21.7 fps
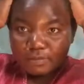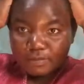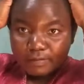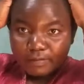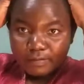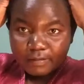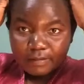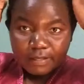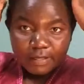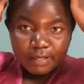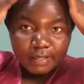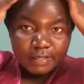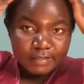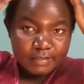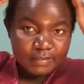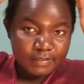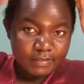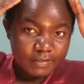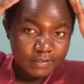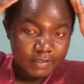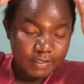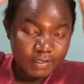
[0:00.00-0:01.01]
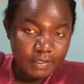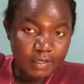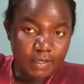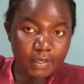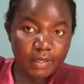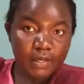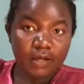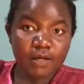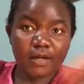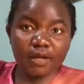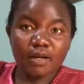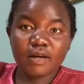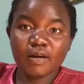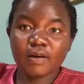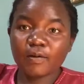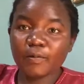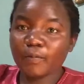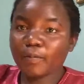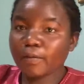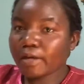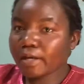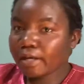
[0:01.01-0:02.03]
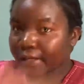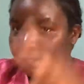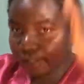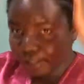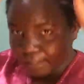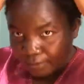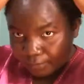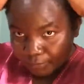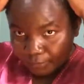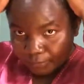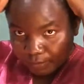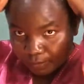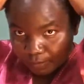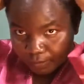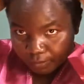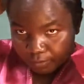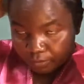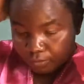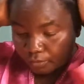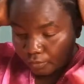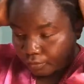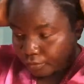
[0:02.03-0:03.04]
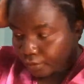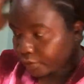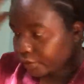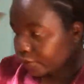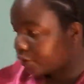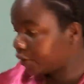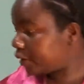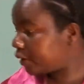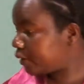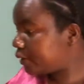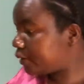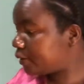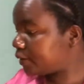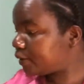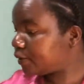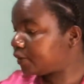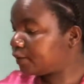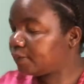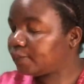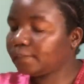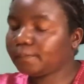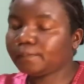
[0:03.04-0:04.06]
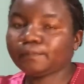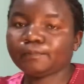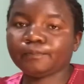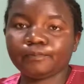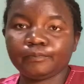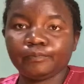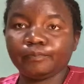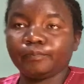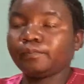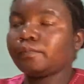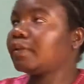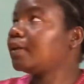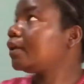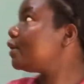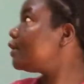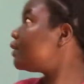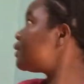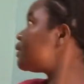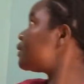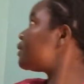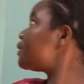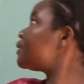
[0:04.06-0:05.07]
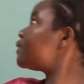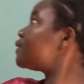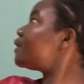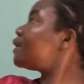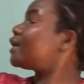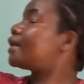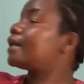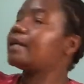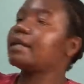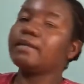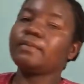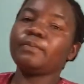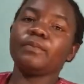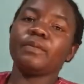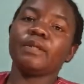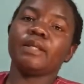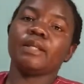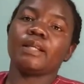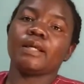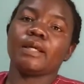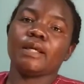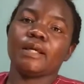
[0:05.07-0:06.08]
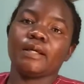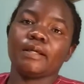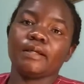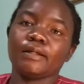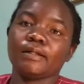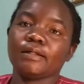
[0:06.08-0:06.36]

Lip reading: So guys, we are done with the conroids. It's taken me like